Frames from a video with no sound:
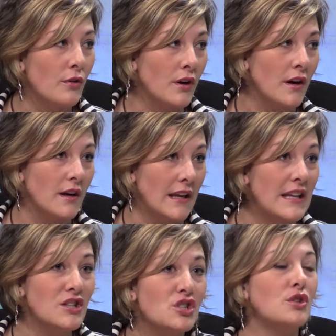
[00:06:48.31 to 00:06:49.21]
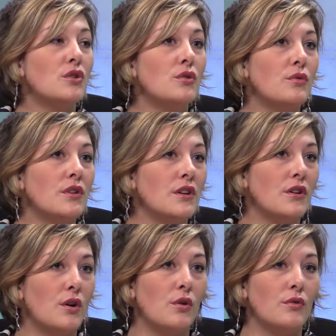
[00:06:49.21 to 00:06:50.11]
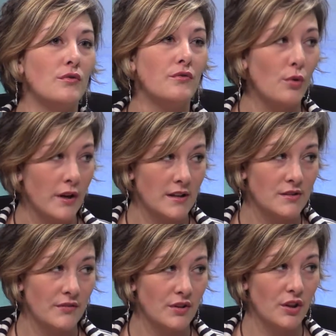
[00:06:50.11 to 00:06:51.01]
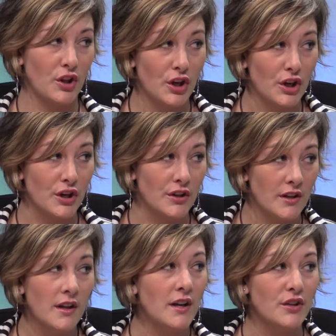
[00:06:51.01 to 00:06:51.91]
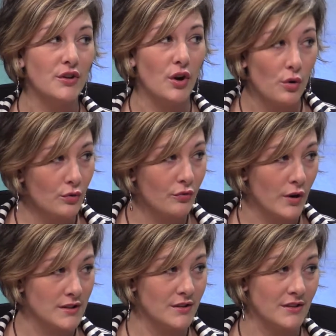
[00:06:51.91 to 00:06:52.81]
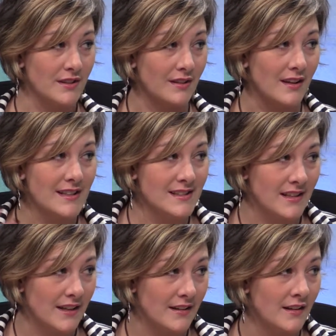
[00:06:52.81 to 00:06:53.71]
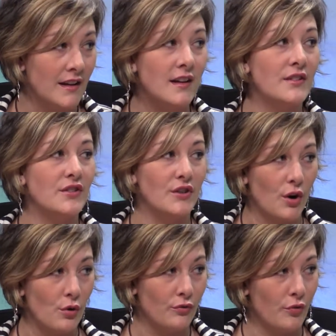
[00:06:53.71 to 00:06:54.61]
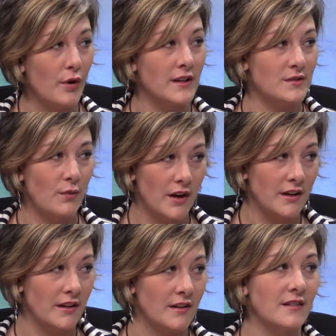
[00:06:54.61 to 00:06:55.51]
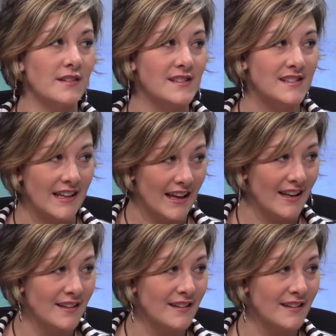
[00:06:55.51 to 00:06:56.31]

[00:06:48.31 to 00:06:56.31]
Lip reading: or into your own voice. You have to learn your own voice. Learn to listen to your own voice while you're singing.